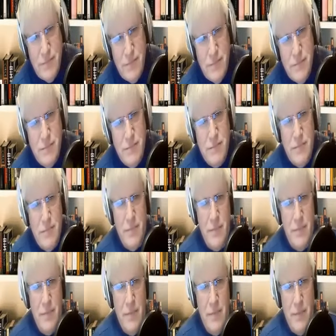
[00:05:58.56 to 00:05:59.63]

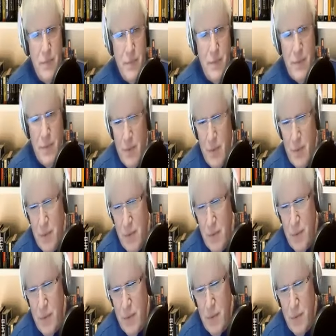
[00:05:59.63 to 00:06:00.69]

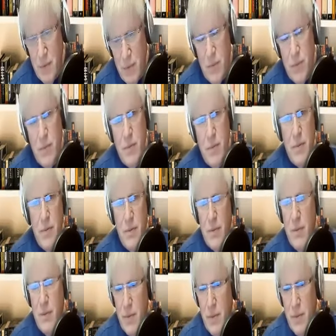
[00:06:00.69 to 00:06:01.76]

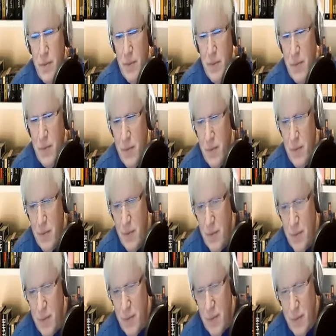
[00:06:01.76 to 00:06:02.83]

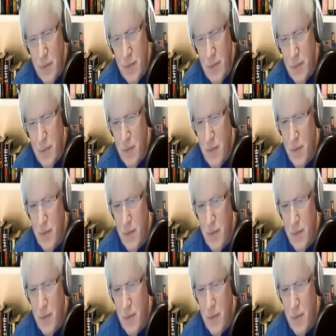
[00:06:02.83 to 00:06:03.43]
This person isn't speaking.